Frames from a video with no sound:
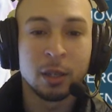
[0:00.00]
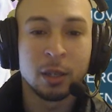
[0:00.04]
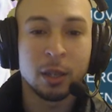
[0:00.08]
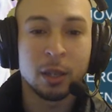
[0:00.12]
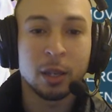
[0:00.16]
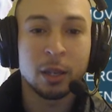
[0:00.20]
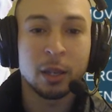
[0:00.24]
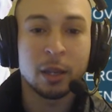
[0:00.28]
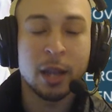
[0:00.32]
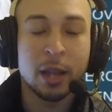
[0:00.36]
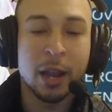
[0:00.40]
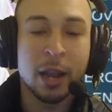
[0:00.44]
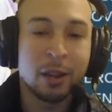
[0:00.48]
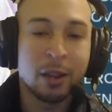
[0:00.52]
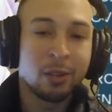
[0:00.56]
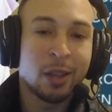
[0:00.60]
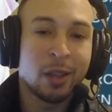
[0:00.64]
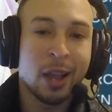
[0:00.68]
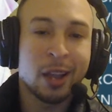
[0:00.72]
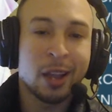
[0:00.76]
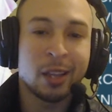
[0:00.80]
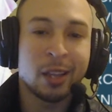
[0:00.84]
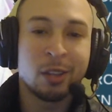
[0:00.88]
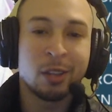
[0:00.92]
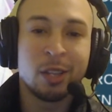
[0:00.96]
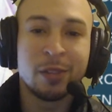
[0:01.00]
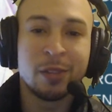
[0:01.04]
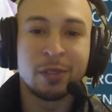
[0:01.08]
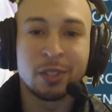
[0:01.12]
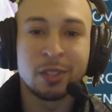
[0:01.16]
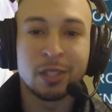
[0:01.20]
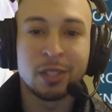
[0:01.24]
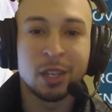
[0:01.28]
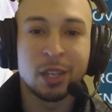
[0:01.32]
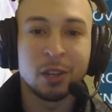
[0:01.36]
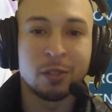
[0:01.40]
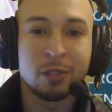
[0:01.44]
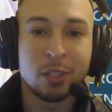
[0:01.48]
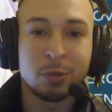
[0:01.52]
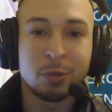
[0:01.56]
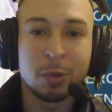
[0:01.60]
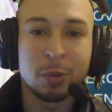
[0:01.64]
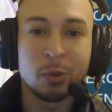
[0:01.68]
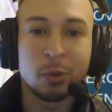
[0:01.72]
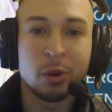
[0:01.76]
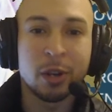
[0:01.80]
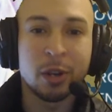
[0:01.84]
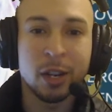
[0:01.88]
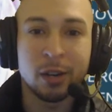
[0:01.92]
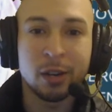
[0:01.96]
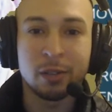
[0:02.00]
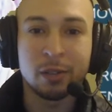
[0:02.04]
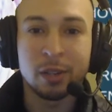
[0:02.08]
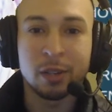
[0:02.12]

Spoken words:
And how can you even tell if these people are negative